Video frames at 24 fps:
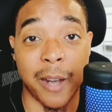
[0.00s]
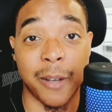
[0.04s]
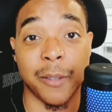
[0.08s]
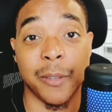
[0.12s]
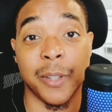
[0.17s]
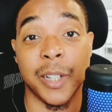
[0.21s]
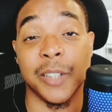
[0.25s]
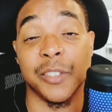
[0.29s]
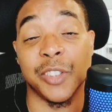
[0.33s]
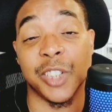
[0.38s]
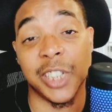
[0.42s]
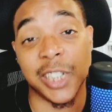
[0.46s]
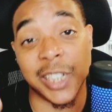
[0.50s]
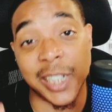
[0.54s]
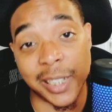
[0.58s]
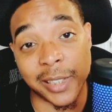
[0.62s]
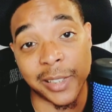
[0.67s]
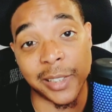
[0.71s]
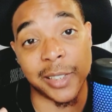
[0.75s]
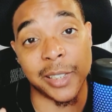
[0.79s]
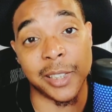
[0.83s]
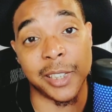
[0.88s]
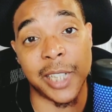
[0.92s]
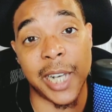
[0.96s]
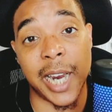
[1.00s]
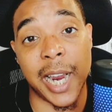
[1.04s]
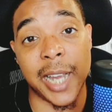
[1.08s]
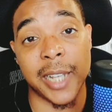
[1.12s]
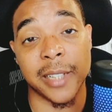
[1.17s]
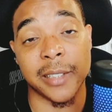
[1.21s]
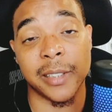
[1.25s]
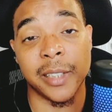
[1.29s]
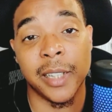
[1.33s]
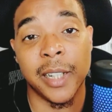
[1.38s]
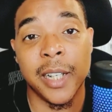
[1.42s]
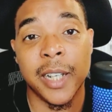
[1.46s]
if she gets the chance.
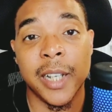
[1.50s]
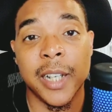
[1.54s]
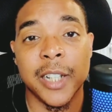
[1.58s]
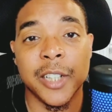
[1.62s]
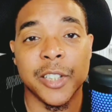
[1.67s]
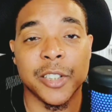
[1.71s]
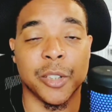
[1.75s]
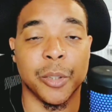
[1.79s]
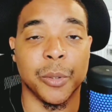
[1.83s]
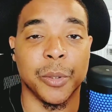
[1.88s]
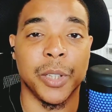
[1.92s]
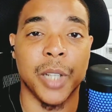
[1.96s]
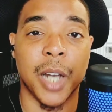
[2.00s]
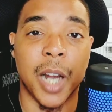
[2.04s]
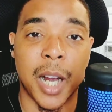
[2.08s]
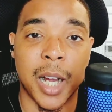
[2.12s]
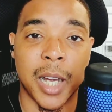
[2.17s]
So Yan